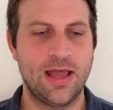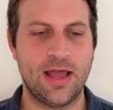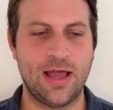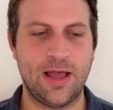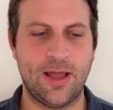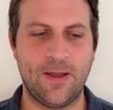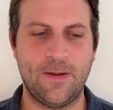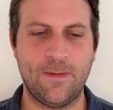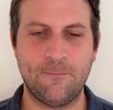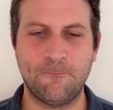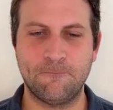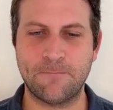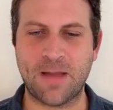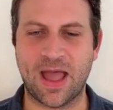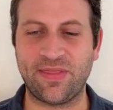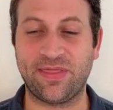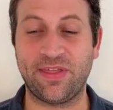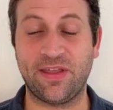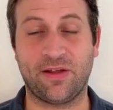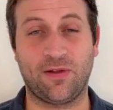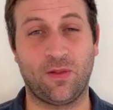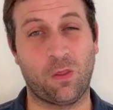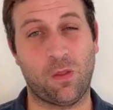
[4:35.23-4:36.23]
I
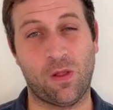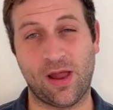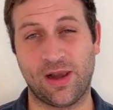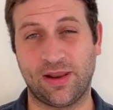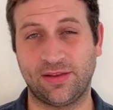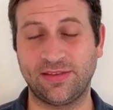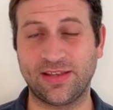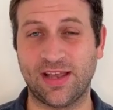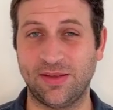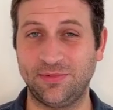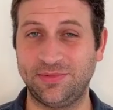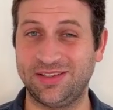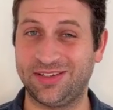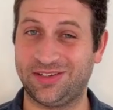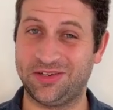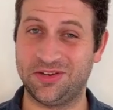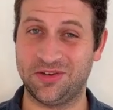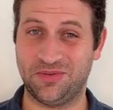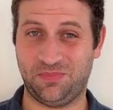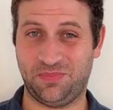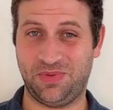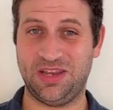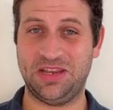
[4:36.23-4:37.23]
think a lot of times it
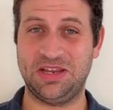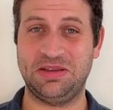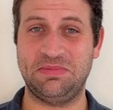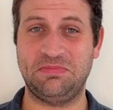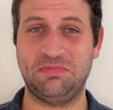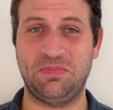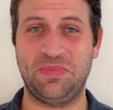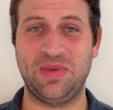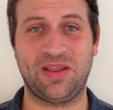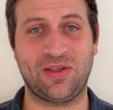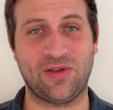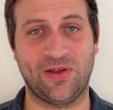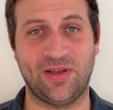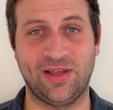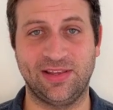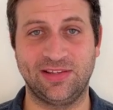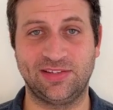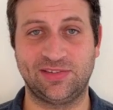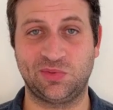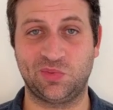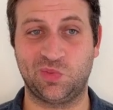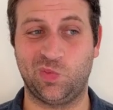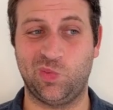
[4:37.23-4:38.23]
could be
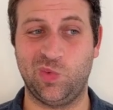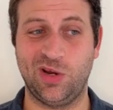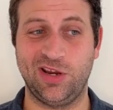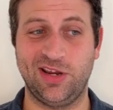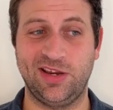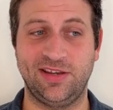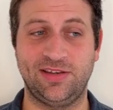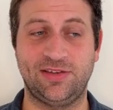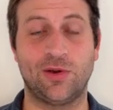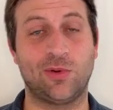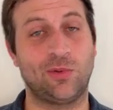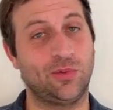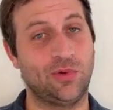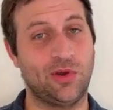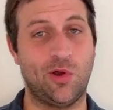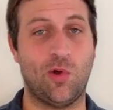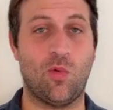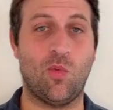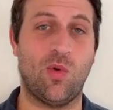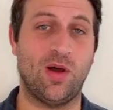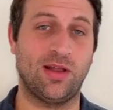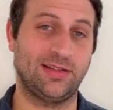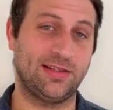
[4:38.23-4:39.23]
because we don't
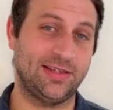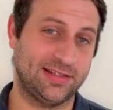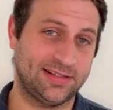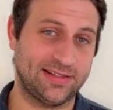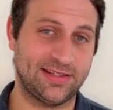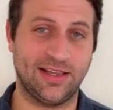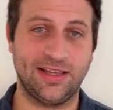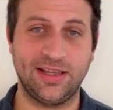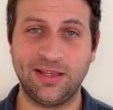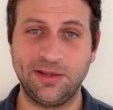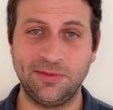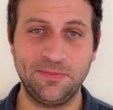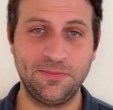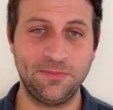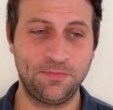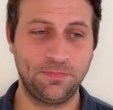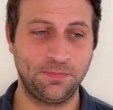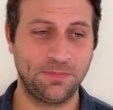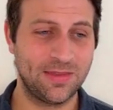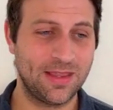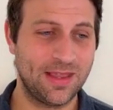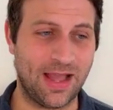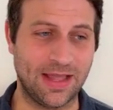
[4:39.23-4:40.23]
know what to say.
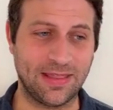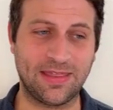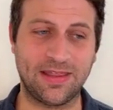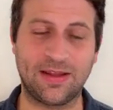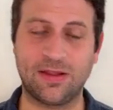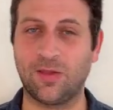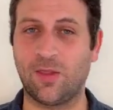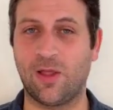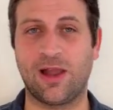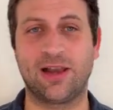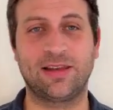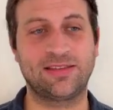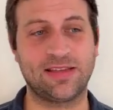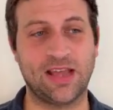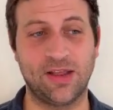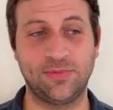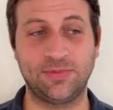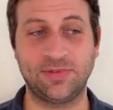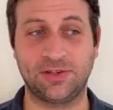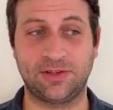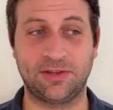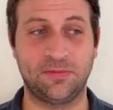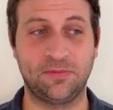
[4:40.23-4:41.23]
I think a lot of
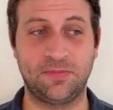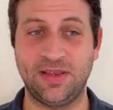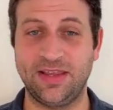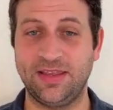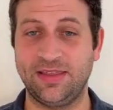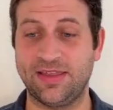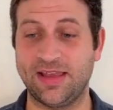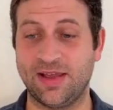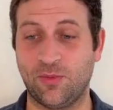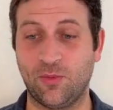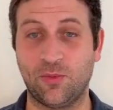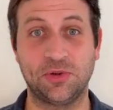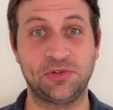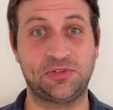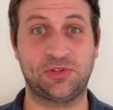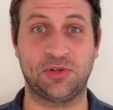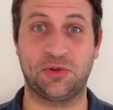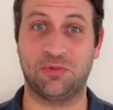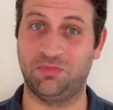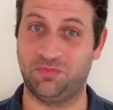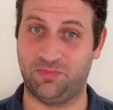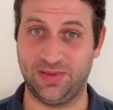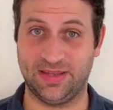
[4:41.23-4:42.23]
times it could be that we're
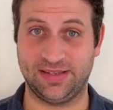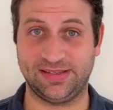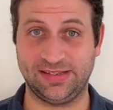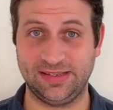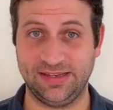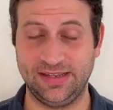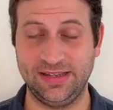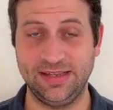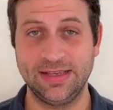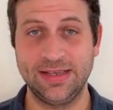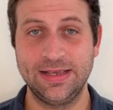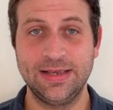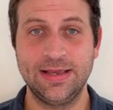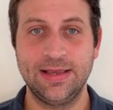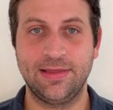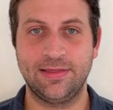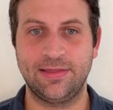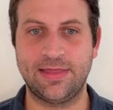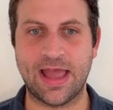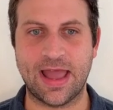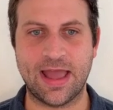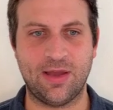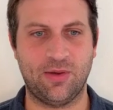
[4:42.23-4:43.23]
so busy
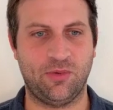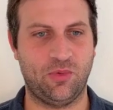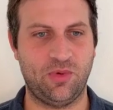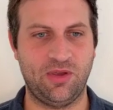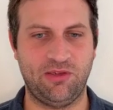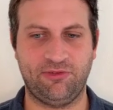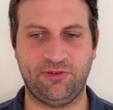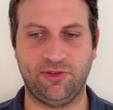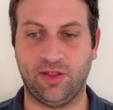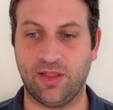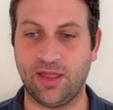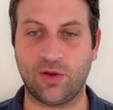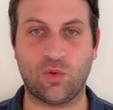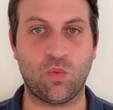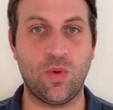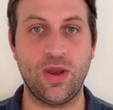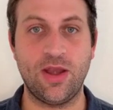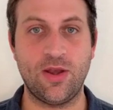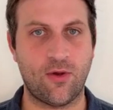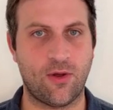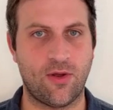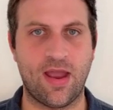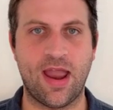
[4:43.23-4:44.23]
that we feel like
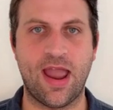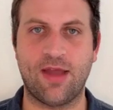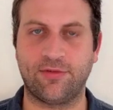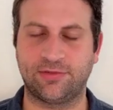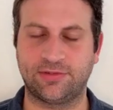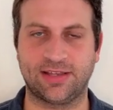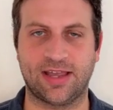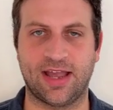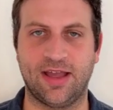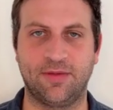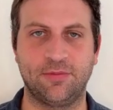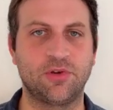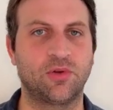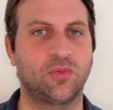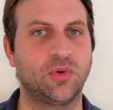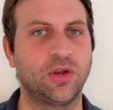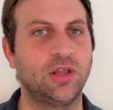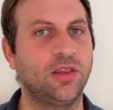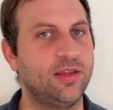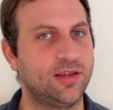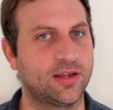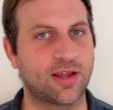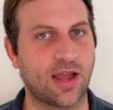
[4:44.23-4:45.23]
we don't have time to
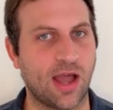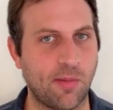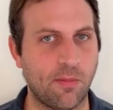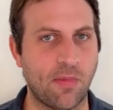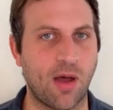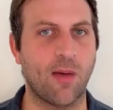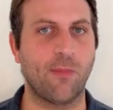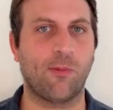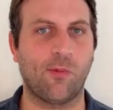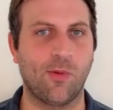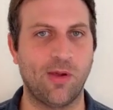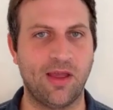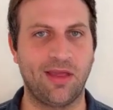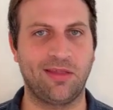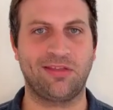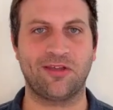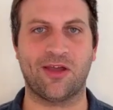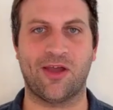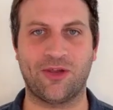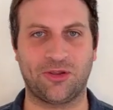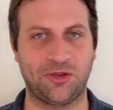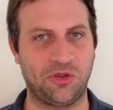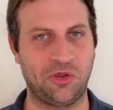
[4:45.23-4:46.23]
really come up
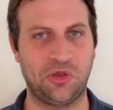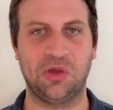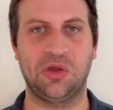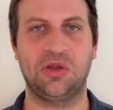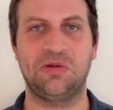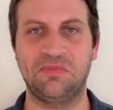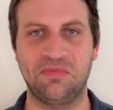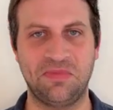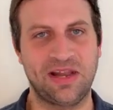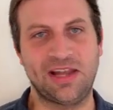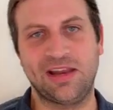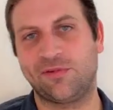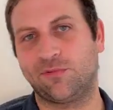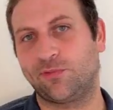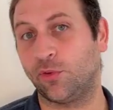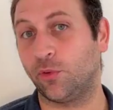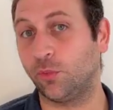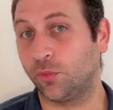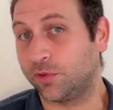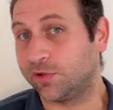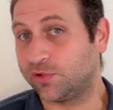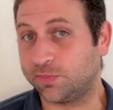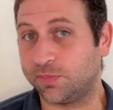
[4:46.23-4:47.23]
with a good,
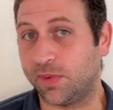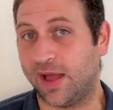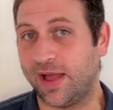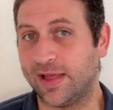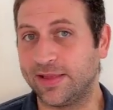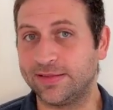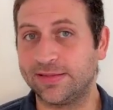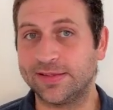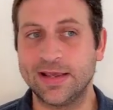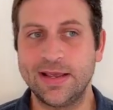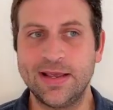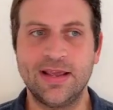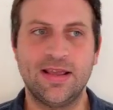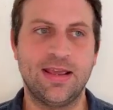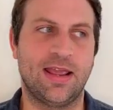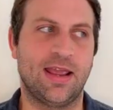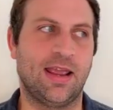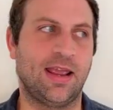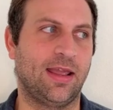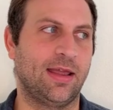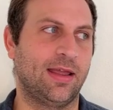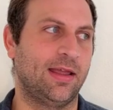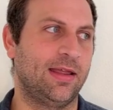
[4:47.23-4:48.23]
meaningful response.
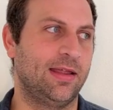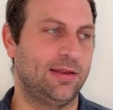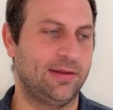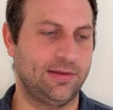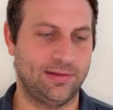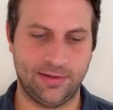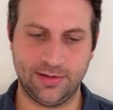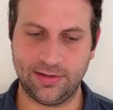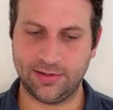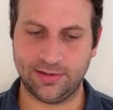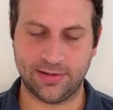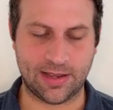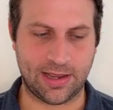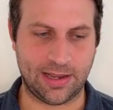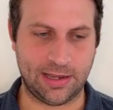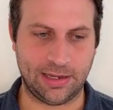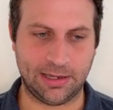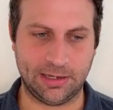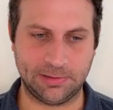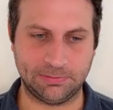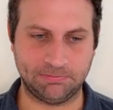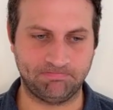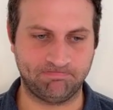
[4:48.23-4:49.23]
And
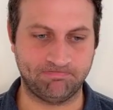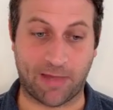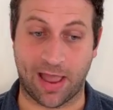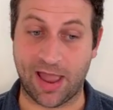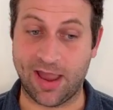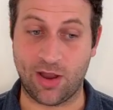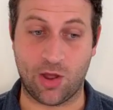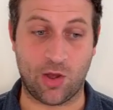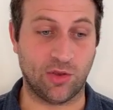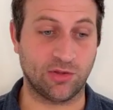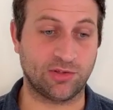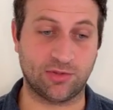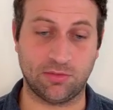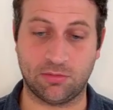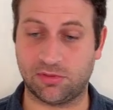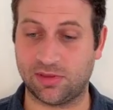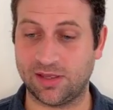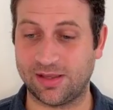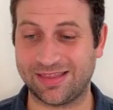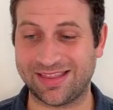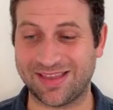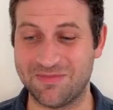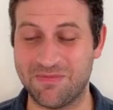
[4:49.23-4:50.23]
I also
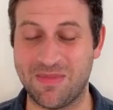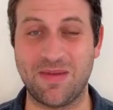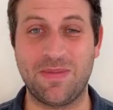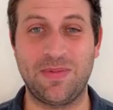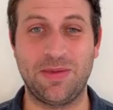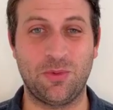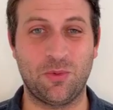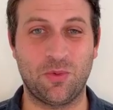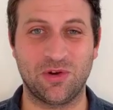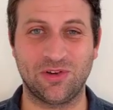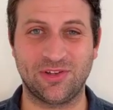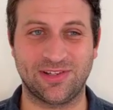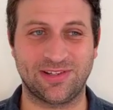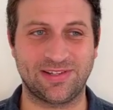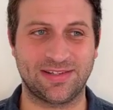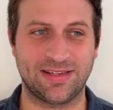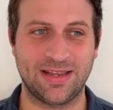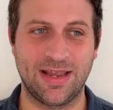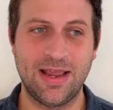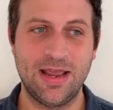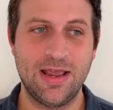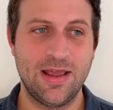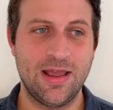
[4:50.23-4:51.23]
think that maybe we're
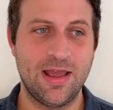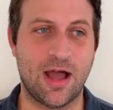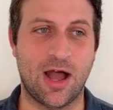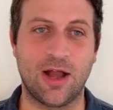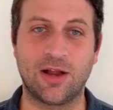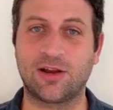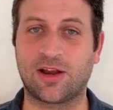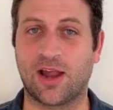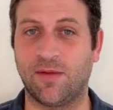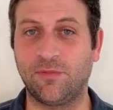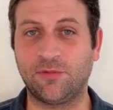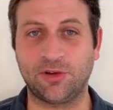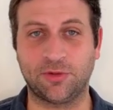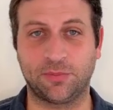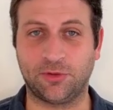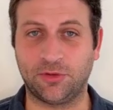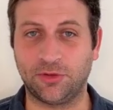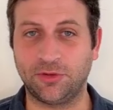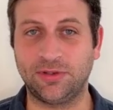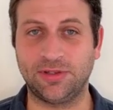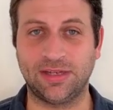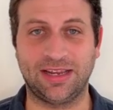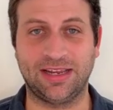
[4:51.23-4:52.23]
just
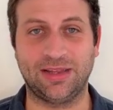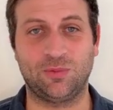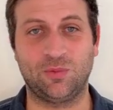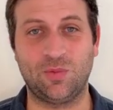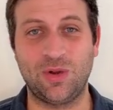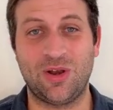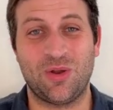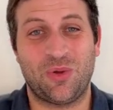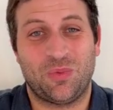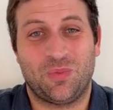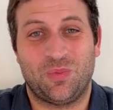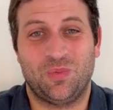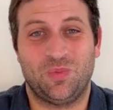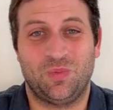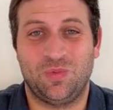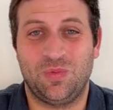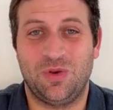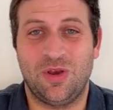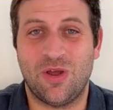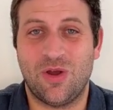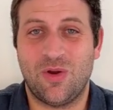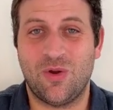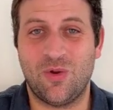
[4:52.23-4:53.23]
uncomfortable and we don't
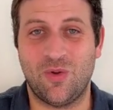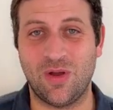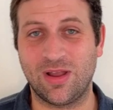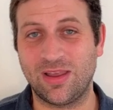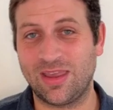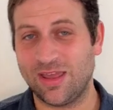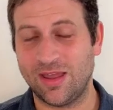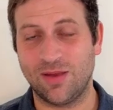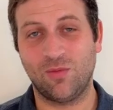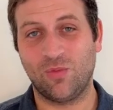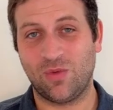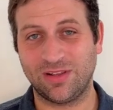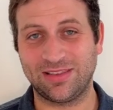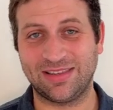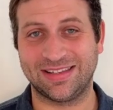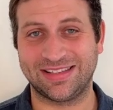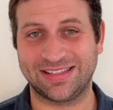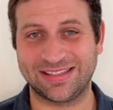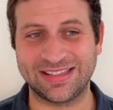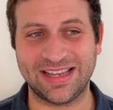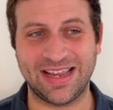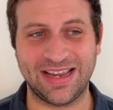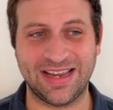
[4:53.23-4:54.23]
know, again, what to
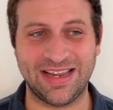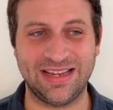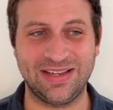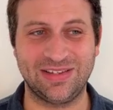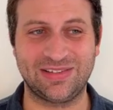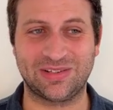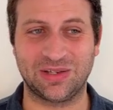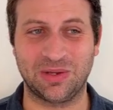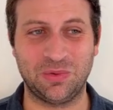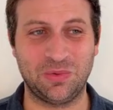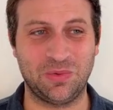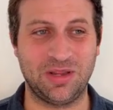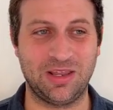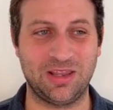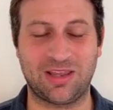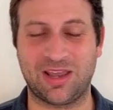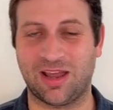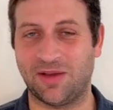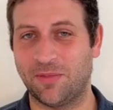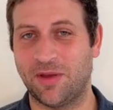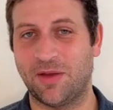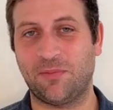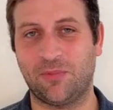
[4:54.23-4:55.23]
say. So we
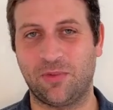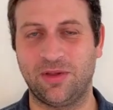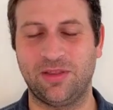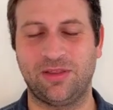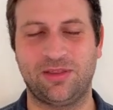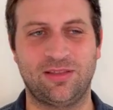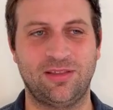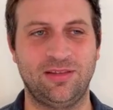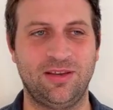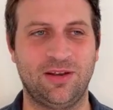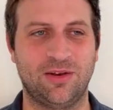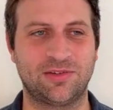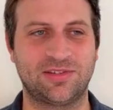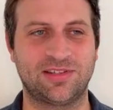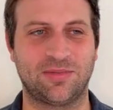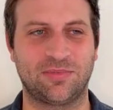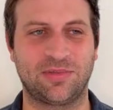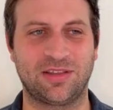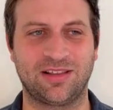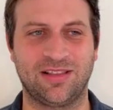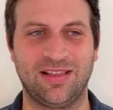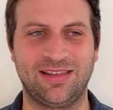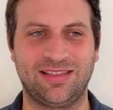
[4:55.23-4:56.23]
come up with,
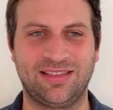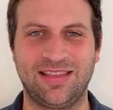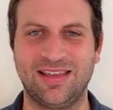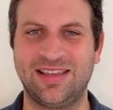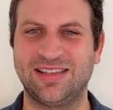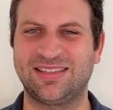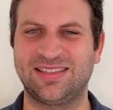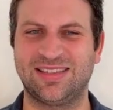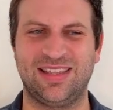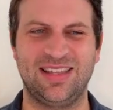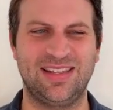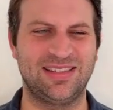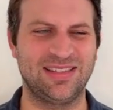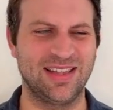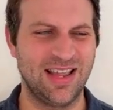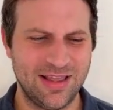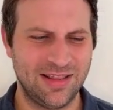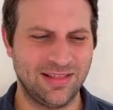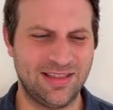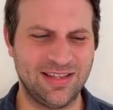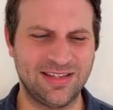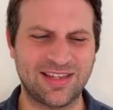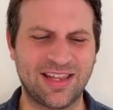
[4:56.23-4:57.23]
something like this,
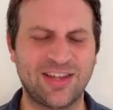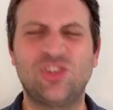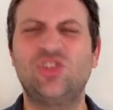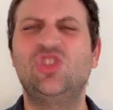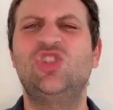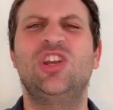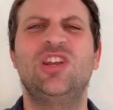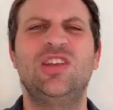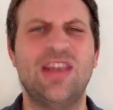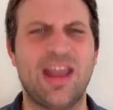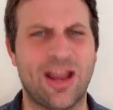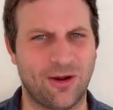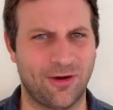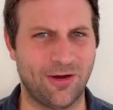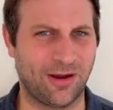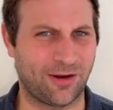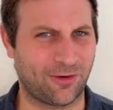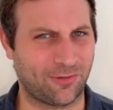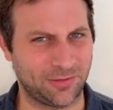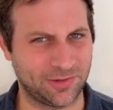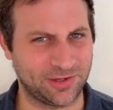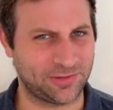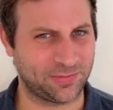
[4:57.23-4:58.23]
these like
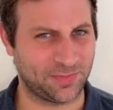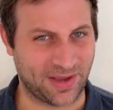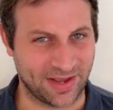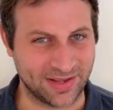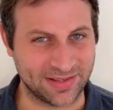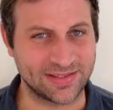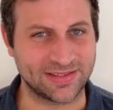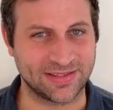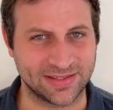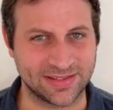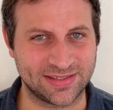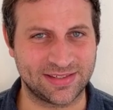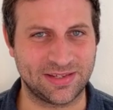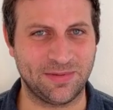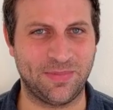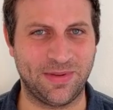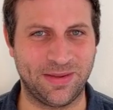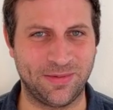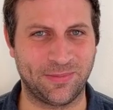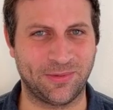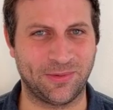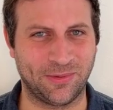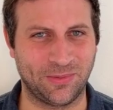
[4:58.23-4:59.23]
generic responses to
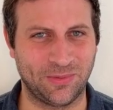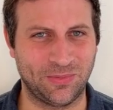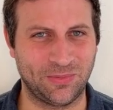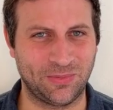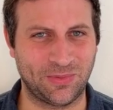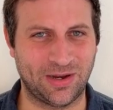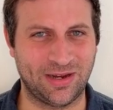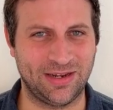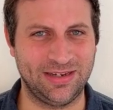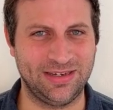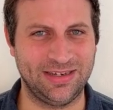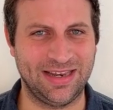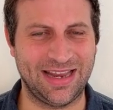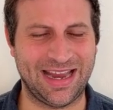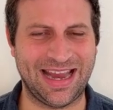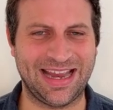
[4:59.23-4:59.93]
people, right?